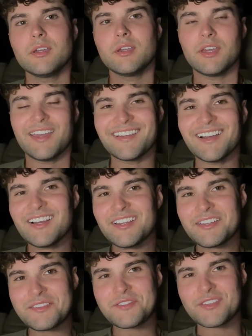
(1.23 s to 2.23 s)
Hey
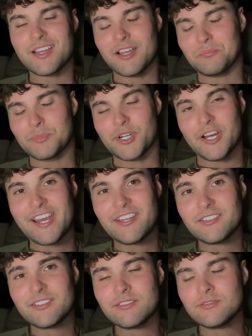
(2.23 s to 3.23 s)
guys, I'm
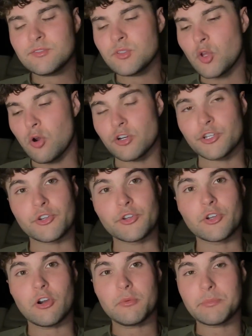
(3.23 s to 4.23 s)
Brandon, or you can
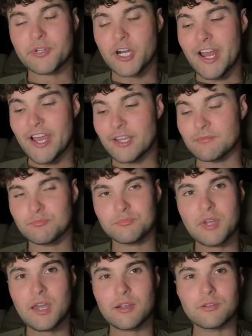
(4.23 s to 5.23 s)
call me Brad.
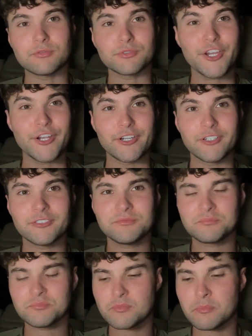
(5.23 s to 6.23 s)
I don't care.
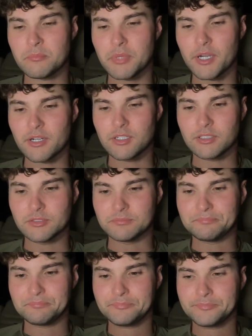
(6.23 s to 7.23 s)
But
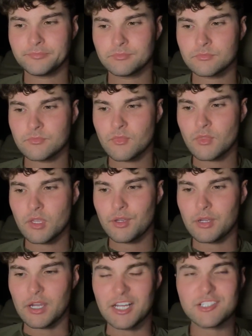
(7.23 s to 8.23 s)

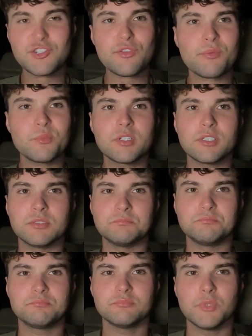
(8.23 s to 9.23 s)
I just want to
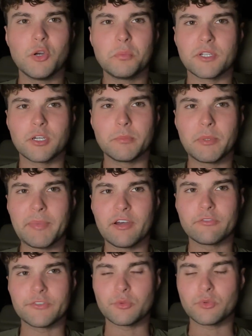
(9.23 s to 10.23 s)
open up about
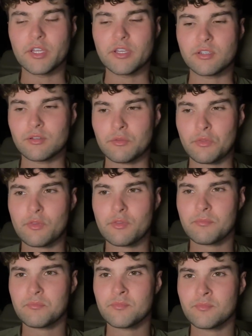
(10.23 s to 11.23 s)
a few things.
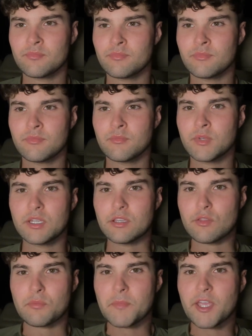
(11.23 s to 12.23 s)

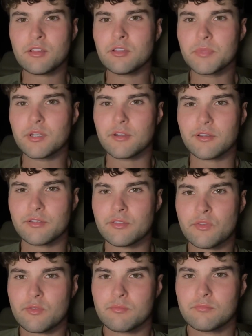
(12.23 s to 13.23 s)
It's mainly
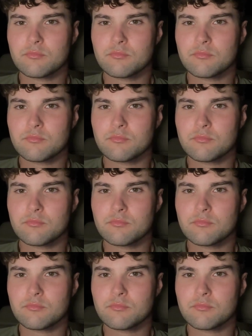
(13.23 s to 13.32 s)
because